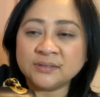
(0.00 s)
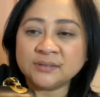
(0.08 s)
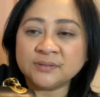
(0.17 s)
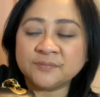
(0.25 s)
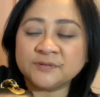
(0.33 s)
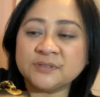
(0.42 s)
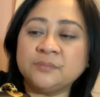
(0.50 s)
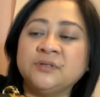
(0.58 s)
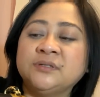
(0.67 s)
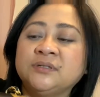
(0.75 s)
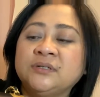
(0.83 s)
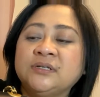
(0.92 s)
So for some
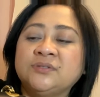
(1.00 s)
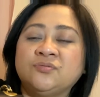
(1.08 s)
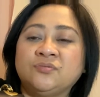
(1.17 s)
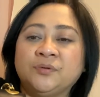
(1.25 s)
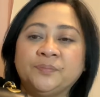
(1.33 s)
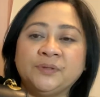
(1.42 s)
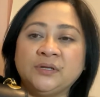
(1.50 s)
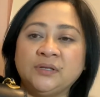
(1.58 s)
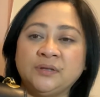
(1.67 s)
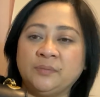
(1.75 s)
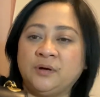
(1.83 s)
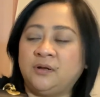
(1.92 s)
reason it's ripped in
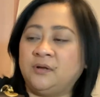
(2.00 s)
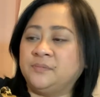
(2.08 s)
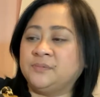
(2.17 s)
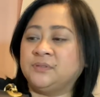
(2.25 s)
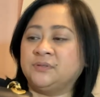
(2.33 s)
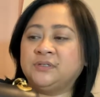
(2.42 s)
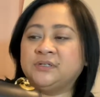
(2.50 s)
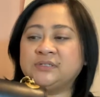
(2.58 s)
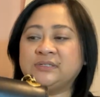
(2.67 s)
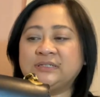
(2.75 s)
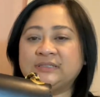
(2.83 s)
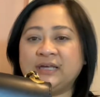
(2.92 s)
the bottom. So there's
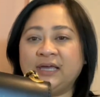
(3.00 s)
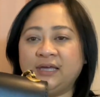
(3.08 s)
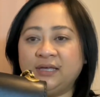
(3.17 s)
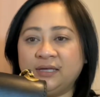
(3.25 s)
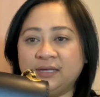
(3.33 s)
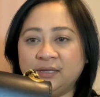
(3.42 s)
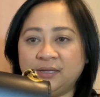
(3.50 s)
the tag.